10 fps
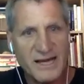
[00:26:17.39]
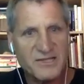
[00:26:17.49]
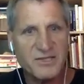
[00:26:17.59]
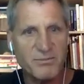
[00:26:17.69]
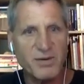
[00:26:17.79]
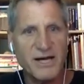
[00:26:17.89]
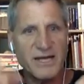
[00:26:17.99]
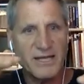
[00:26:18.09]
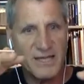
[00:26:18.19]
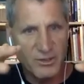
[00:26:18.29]
eyes, and
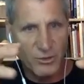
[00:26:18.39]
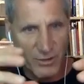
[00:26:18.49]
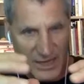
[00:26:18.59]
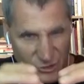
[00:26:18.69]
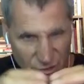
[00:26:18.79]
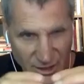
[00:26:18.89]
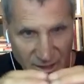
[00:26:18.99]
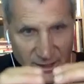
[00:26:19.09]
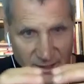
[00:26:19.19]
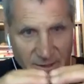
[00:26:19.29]
body that you're
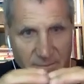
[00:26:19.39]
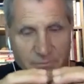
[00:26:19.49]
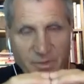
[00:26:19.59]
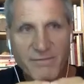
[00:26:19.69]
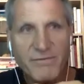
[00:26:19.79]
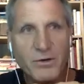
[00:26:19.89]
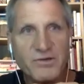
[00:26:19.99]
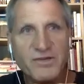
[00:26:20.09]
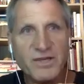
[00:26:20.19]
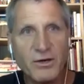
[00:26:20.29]
actually
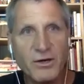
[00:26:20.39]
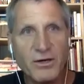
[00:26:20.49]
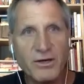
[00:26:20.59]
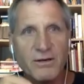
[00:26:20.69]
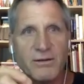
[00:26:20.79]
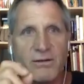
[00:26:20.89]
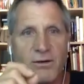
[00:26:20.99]
focusing on